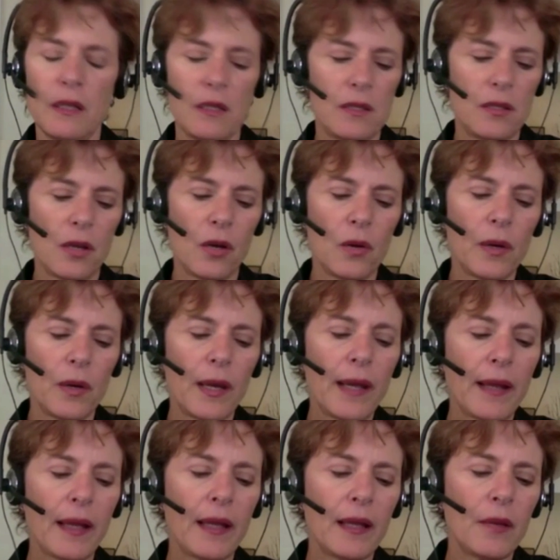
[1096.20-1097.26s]
So
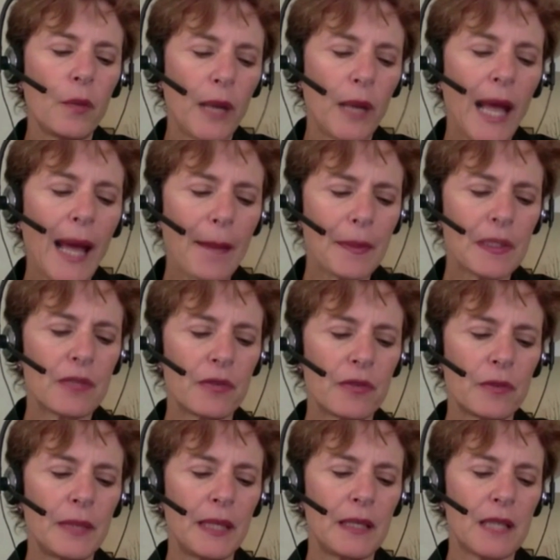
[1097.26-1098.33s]
what happens
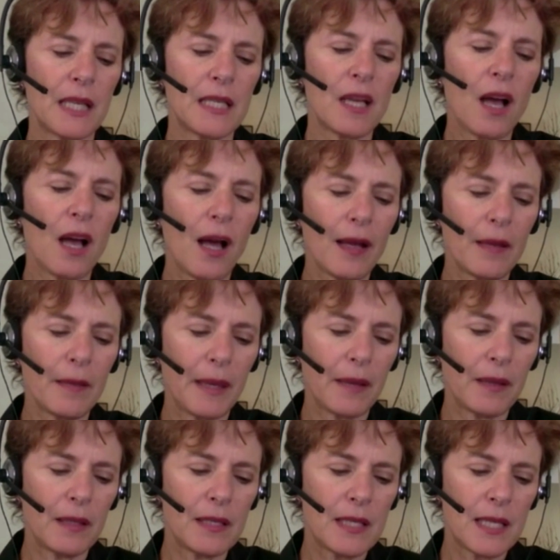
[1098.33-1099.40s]
for me as I talk
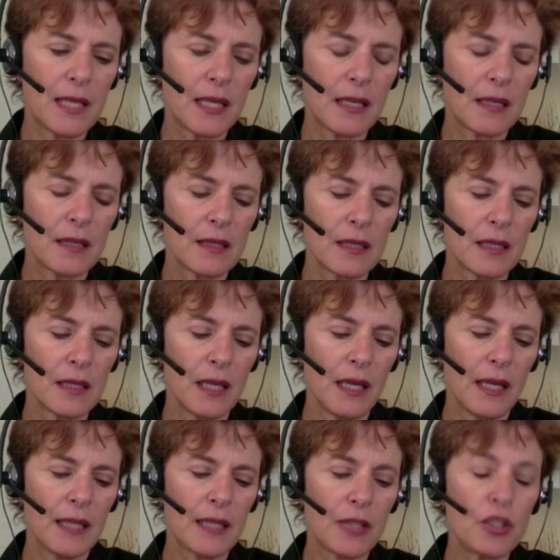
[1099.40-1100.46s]
about these things
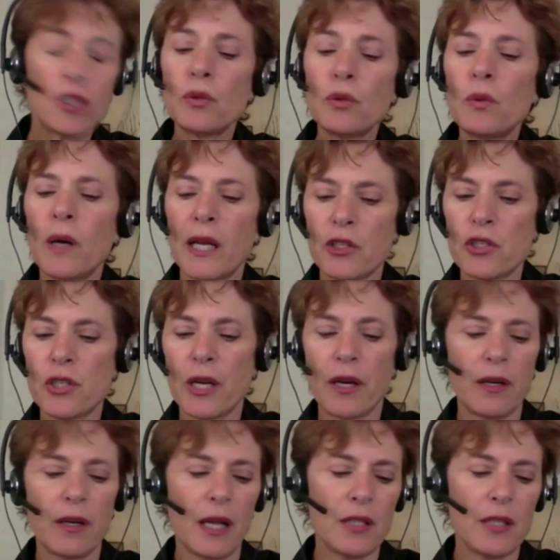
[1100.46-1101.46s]
is I do want to share,